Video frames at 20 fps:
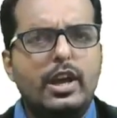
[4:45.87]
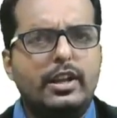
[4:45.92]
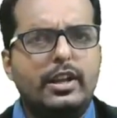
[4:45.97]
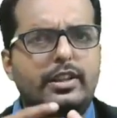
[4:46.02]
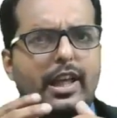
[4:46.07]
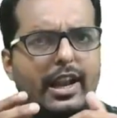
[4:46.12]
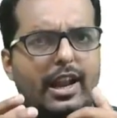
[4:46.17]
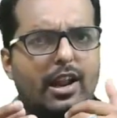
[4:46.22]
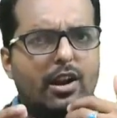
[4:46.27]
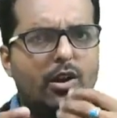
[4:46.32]

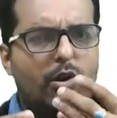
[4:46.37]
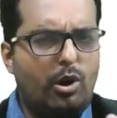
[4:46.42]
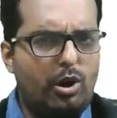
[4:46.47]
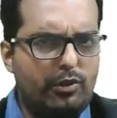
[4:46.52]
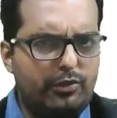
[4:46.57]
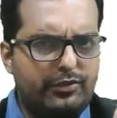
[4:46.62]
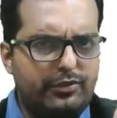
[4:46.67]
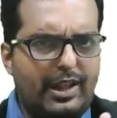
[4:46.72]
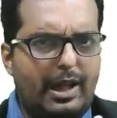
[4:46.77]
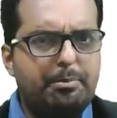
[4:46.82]
There are a lot
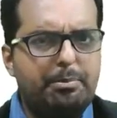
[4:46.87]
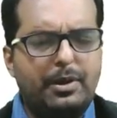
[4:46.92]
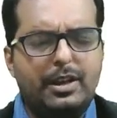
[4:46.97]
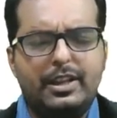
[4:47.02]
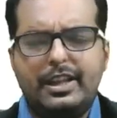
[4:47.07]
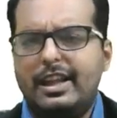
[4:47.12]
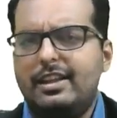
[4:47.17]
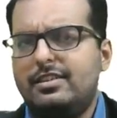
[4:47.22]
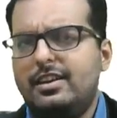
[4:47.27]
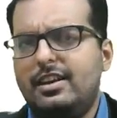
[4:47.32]
of sample
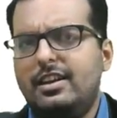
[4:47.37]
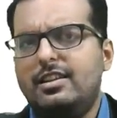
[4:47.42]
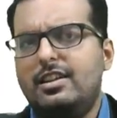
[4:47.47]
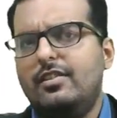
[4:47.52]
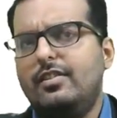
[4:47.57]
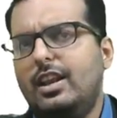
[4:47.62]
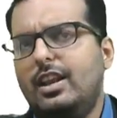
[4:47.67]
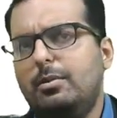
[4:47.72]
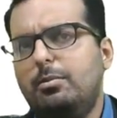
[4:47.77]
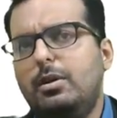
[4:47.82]
case studies
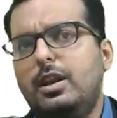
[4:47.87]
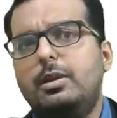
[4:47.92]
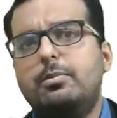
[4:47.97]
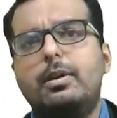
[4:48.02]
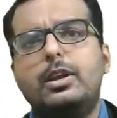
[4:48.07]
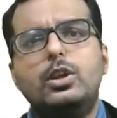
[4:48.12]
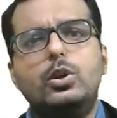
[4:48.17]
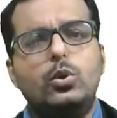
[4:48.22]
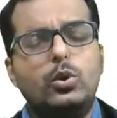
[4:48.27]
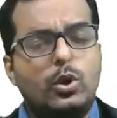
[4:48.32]
available in my
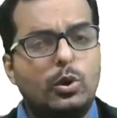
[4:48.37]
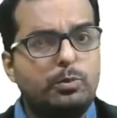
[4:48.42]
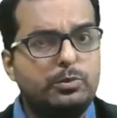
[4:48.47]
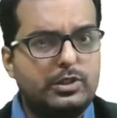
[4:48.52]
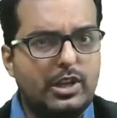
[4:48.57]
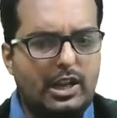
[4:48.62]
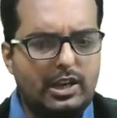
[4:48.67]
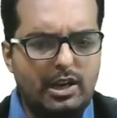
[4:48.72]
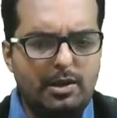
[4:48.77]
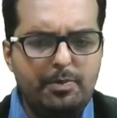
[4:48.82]
YouTube
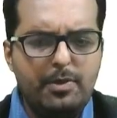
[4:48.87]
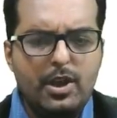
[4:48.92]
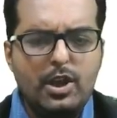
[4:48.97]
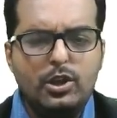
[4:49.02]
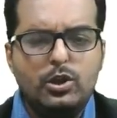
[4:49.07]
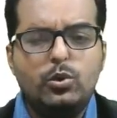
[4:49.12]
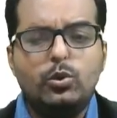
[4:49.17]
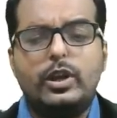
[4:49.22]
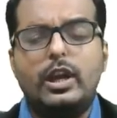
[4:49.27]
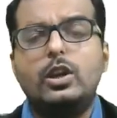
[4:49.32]
channel.
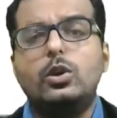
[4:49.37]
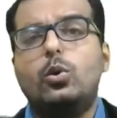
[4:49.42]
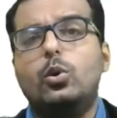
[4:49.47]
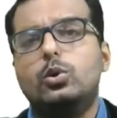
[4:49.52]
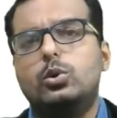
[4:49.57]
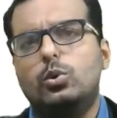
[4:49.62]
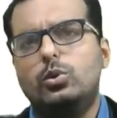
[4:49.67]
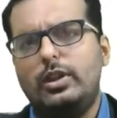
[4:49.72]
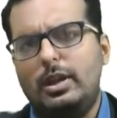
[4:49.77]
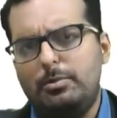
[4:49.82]
You can go
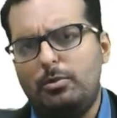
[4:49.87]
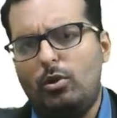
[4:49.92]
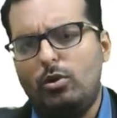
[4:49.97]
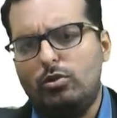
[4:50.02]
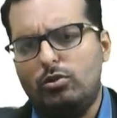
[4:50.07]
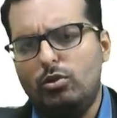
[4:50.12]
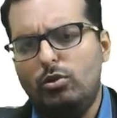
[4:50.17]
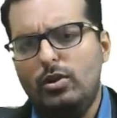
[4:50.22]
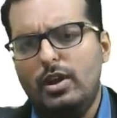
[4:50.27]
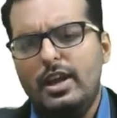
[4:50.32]
through them
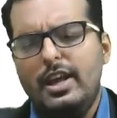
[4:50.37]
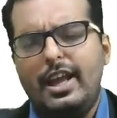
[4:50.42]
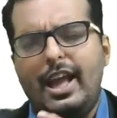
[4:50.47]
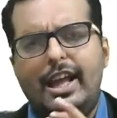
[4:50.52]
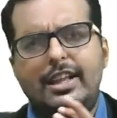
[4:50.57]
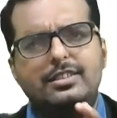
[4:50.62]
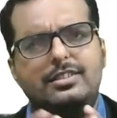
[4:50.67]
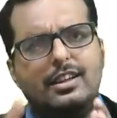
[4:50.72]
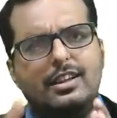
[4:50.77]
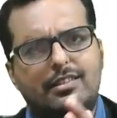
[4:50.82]
also.
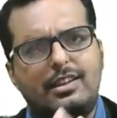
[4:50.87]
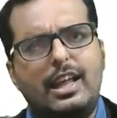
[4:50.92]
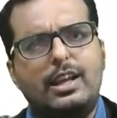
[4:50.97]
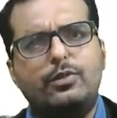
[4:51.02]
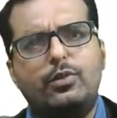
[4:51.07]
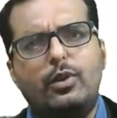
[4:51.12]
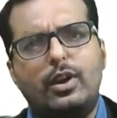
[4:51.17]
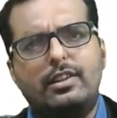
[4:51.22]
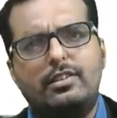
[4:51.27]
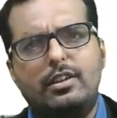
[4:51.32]
And just like
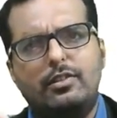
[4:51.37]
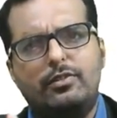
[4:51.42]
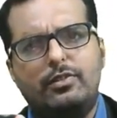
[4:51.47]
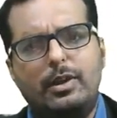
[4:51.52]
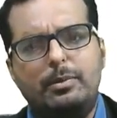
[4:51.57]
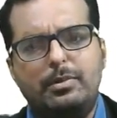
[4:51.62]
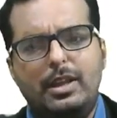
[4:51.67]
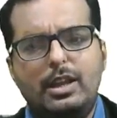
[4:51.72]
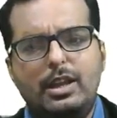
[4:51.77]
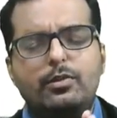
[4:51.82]
for
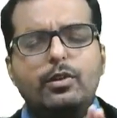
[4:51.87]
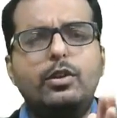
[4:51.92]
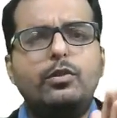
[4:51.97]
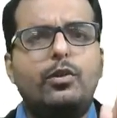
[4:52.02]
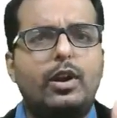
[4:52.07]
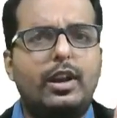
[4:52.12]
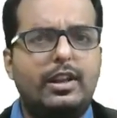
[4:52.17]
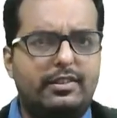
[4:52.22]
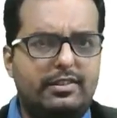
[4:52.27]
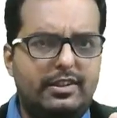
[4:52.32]
SFM, even for
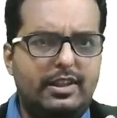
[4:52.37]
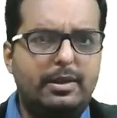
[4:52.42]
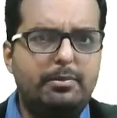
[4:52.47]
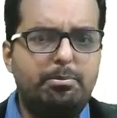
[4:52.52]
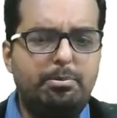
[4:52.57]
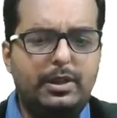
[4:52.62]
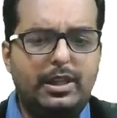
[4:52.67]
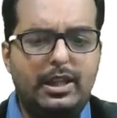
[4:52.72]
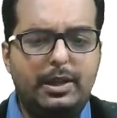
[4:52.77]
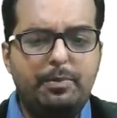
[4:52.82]

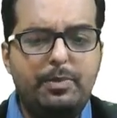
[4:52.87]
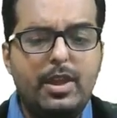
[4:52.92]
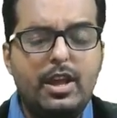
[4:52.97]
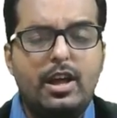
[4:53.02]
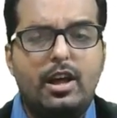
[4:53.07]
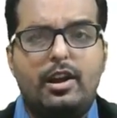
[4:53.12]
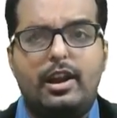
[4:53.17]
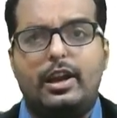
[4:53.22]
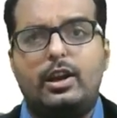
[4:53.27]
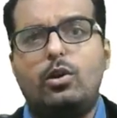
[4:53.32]
Scmpe,
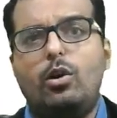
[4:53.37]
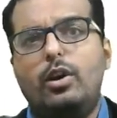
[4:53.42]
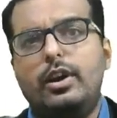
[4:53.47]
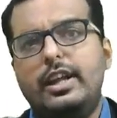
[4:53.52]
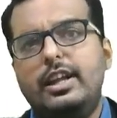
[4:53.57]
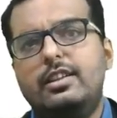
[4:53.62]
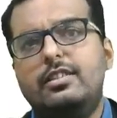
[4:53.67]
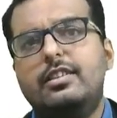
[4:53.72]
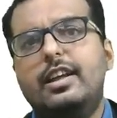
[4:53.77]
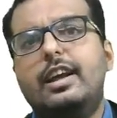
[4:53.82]

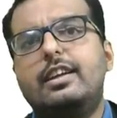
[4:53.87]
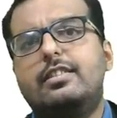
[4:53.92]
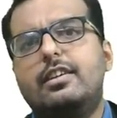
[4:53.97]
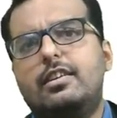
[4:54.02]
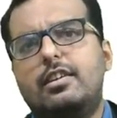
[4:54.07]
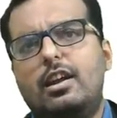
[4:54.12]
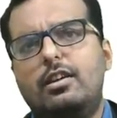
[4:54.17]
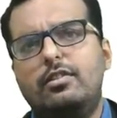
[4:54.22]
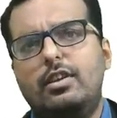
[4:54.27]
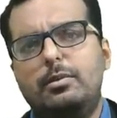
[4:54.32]
recordings,
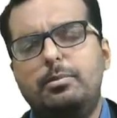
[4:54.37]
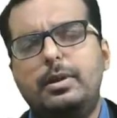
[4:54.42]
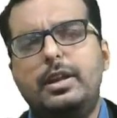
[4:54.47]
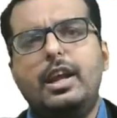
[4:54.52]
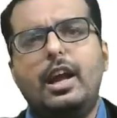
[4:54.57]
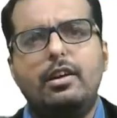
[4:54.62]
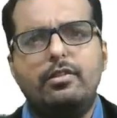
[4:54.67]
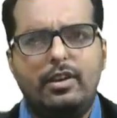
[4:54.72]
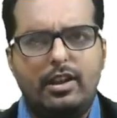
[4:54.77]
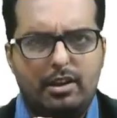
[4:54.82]
etc. will be
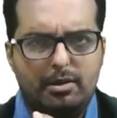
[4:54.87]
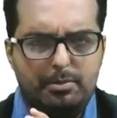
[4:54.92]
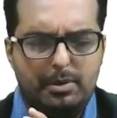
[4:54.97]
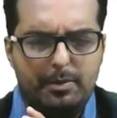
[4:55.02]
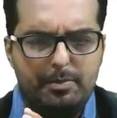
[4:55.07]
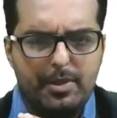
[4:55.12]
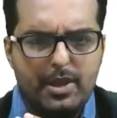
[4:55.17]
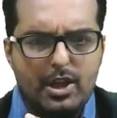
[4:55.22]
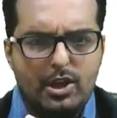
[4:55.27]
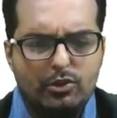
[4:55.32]
available.
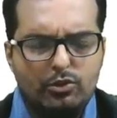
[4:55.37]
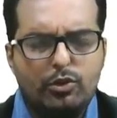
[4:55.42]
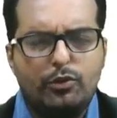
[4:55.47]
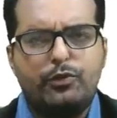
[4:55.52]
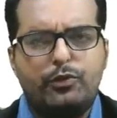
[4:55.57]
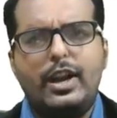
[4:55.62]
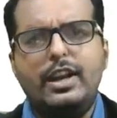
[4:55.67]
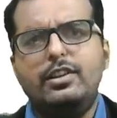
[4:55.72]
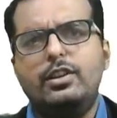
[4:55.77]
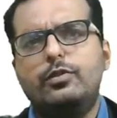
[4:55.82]
So
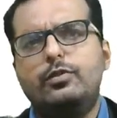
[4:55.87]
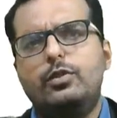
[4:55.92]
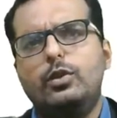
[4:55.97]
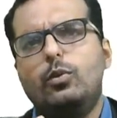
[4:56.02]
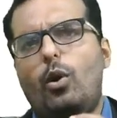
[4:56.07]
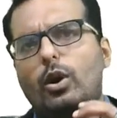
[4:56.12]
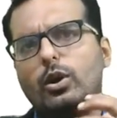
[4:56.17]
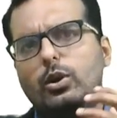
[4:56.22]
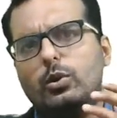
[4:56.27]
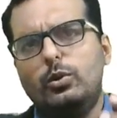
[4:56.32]
friends, if you
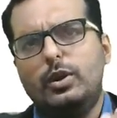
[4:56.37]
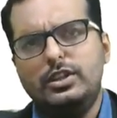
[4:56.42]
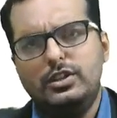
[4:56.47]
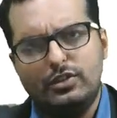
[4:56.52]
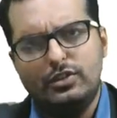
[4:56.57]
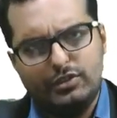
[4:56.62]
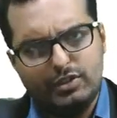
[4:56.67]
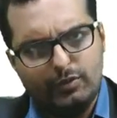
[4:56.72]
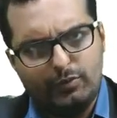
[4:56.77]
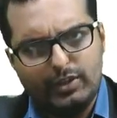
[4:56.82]
want to
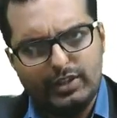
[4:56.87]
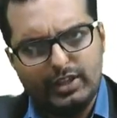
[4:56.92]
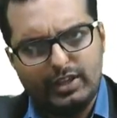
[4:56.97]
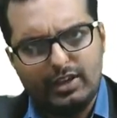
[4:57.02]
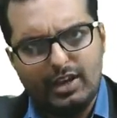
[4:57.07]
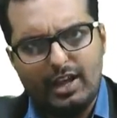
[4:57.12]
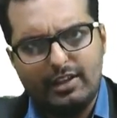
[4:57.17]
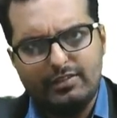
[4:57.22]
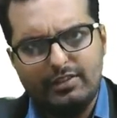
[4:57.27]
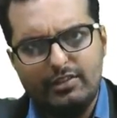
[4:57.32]
register for the
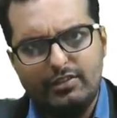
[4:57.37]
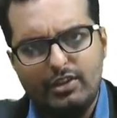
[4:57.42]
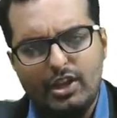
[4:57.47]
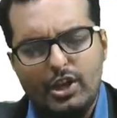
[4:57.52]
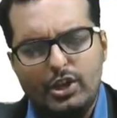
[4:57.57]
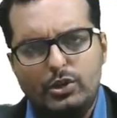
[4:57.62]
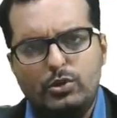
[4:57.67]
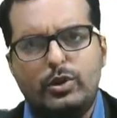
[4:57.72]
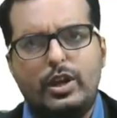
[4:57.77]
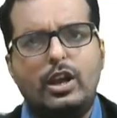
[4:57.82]
classes,
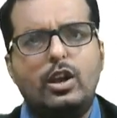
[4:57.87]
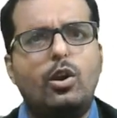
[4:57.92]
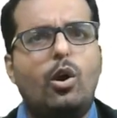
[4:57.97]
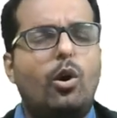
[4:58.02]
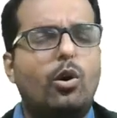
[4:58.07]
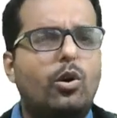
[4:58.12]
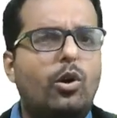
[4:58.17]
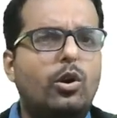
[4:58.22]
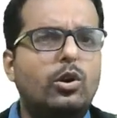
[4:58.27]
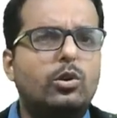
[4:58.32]
you can
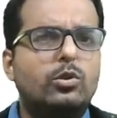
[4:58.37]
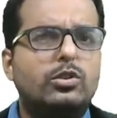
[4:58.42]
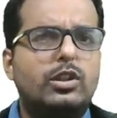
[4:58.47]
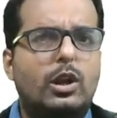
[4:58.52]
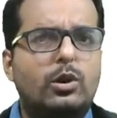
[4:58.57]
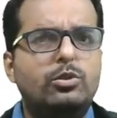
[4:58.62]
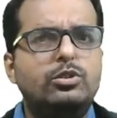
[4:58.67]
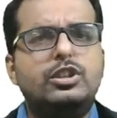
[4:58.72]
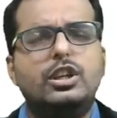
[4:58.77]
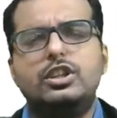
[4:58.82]
log on to
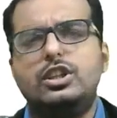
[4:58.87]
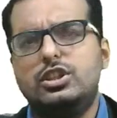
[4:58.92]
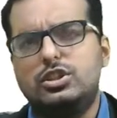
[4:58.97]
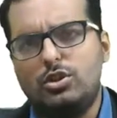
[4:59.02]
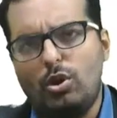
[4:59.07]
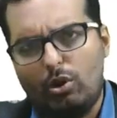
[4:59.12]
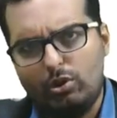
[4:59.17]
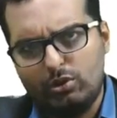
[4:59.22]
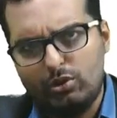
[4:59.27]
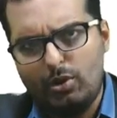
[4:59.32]

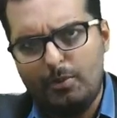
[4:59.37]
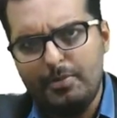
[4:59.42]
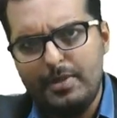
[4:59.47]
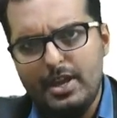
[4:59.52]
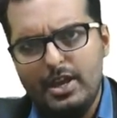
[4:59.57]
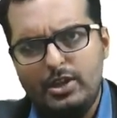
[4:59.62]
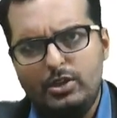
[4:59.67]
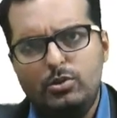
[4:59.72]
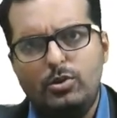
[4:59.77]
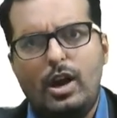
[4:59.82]
tarunjagdish.com.
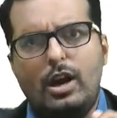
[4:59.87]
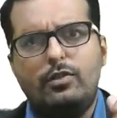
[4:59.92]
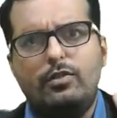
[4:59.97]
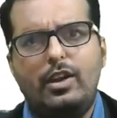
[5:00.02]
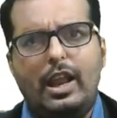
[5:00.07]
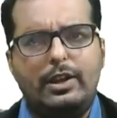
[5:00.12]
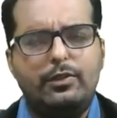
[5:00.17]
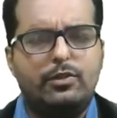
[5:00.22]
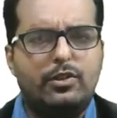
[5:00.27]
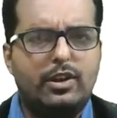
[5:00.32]
You have
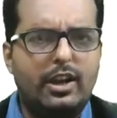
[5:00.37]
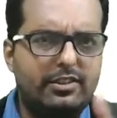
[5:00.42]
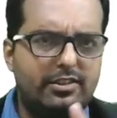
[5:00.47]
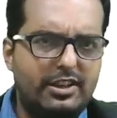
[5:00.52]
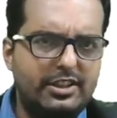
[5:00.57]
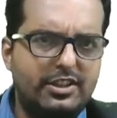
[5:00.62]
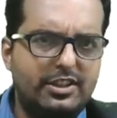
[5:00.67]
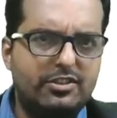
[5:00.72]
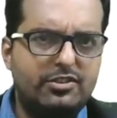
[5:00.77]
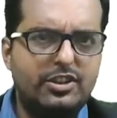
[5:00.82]
live class
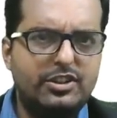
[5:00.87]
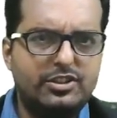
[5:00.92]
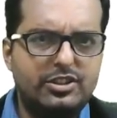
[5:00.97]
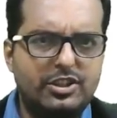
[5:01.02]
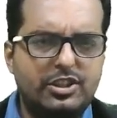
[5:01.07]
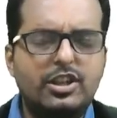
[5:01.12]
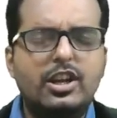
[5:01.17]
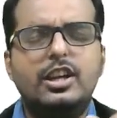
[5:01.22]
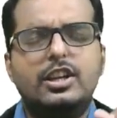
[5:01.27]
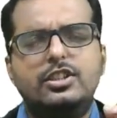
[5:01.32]

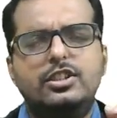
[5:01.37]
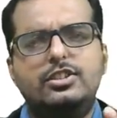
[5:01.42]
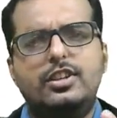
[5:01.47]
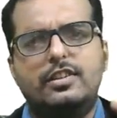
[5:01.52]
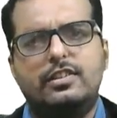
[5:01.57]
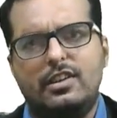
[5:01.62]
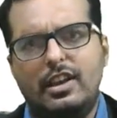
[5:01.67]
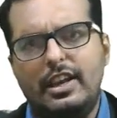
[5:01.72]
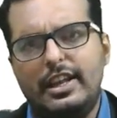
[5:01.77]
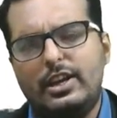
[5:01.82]
registration.
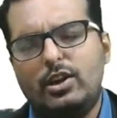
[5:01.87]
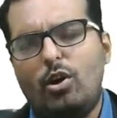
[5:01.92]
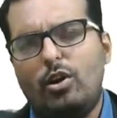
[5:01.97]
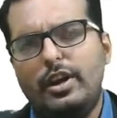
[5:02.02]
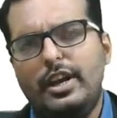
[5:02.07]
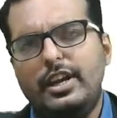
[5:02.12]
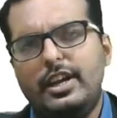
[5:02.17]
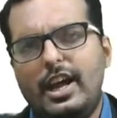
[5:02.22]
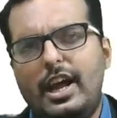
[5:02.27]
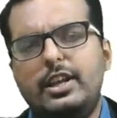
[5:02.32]
Just click on
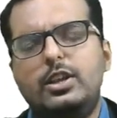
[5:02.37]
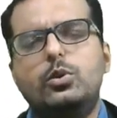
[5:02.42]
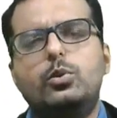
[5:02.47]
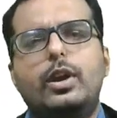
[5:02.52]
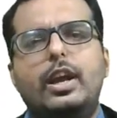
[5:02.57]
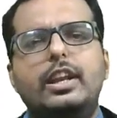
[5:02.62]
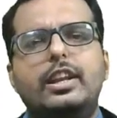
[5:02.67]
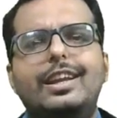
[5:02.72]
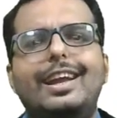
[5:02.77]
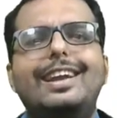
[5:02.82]
it and you
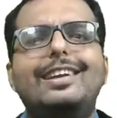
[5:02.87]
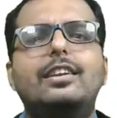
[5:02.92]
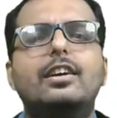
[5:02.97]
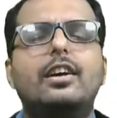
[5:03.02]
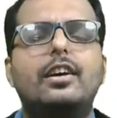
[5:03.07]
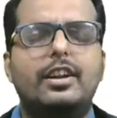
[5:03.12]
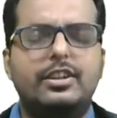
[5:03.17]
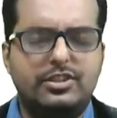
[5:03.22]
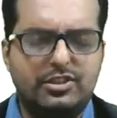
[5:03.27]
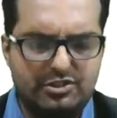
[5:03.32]
can get
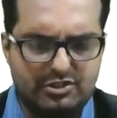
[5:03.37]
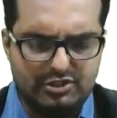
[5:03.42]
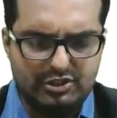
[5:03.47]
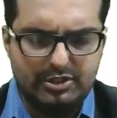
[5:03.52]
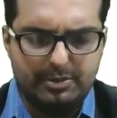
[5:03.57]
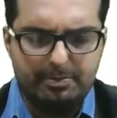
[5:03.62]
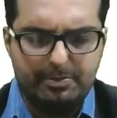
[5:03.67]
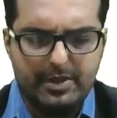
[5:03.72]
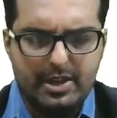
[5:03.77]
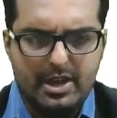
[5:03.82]
registered.